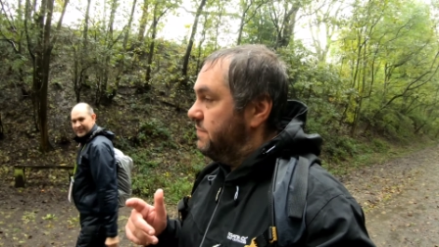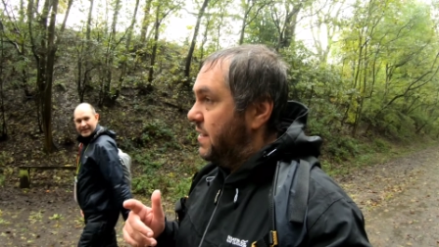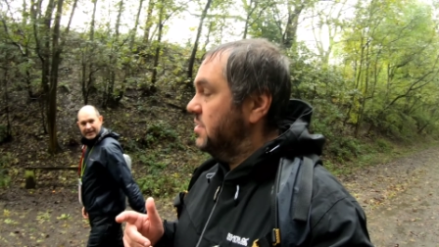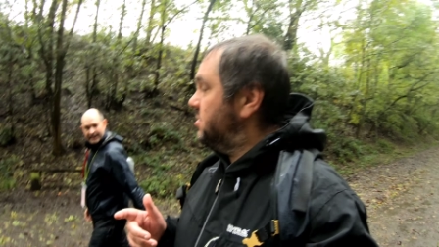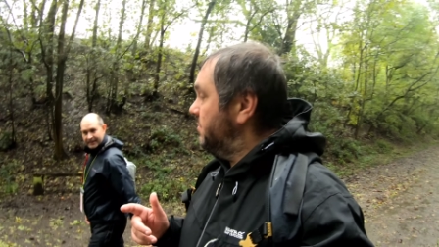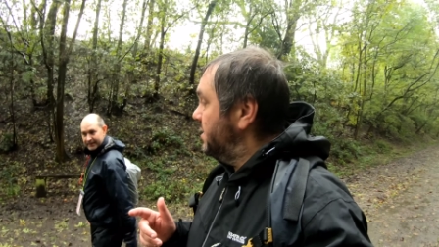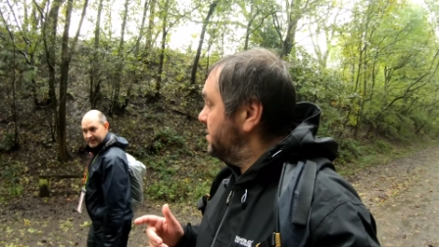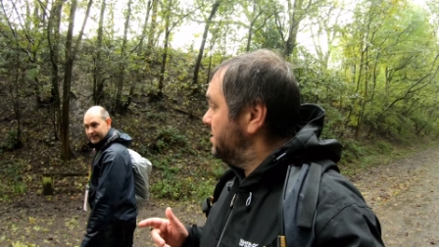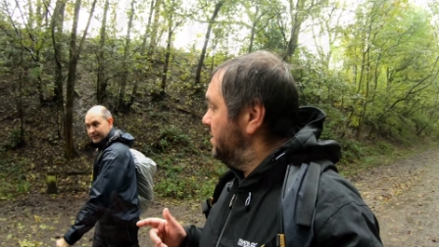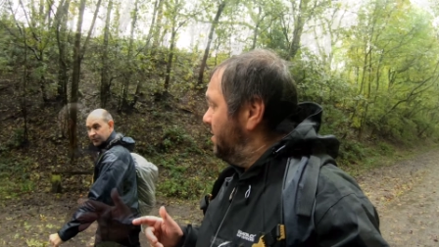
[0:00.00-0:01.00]
adventurous,
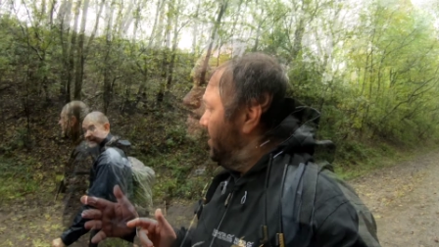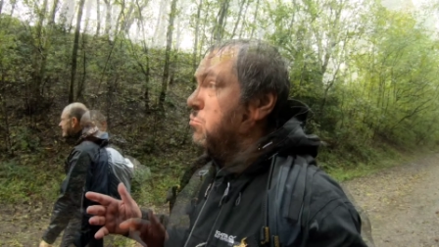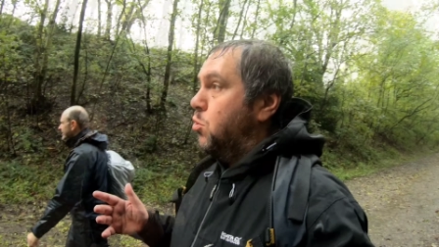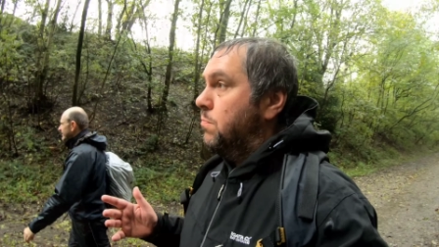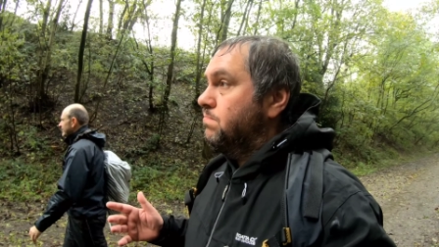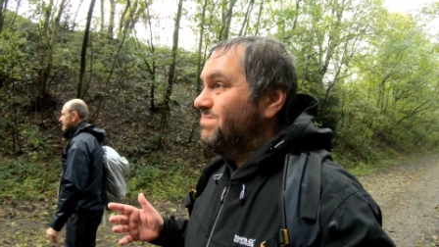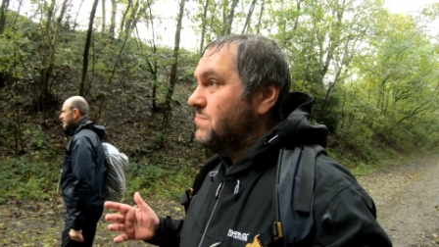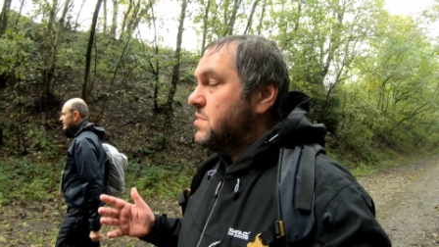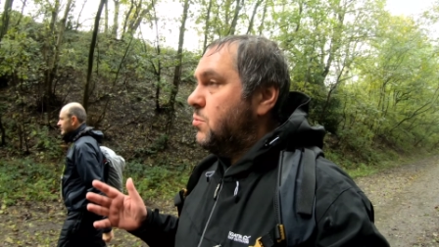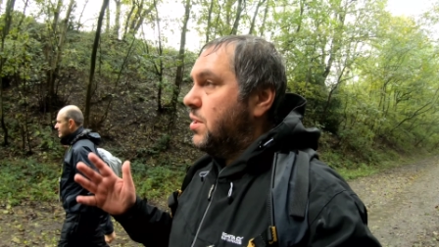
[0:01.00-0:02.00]
but I'll
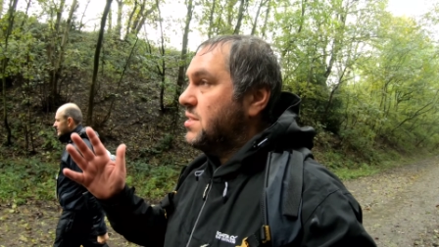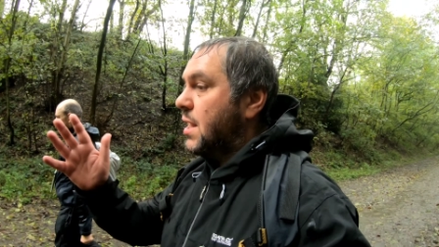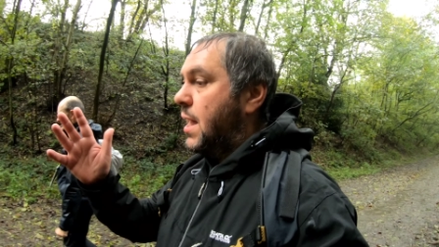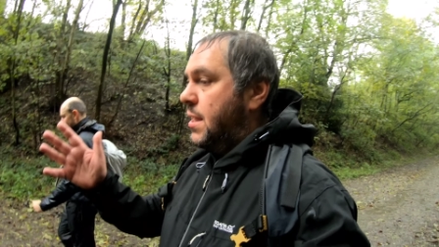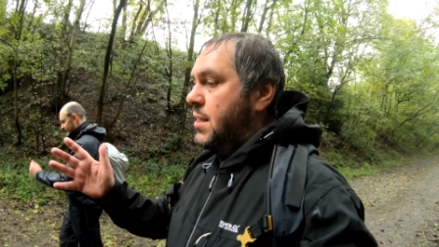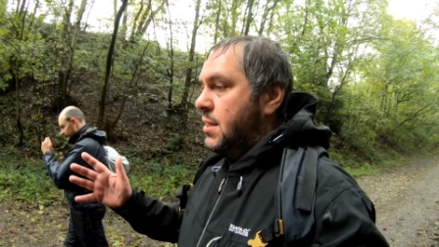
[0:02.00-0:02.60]
see what it's like.